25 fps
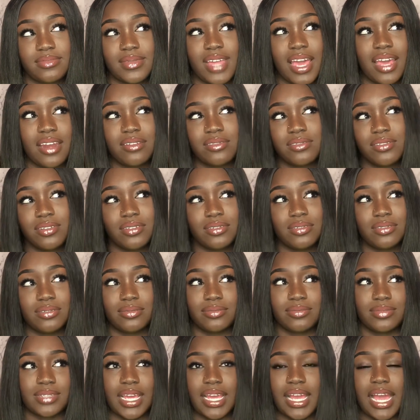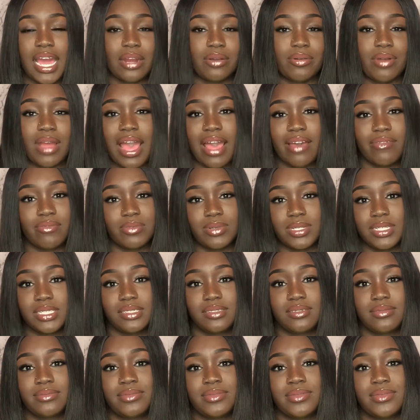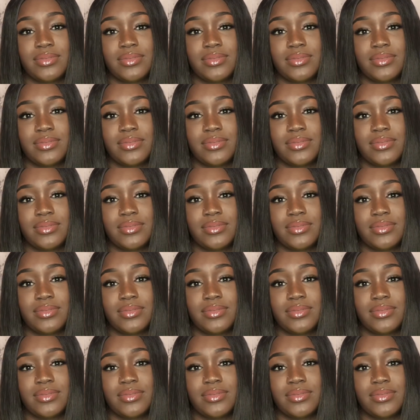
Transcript: I don't know. Like I don't have one.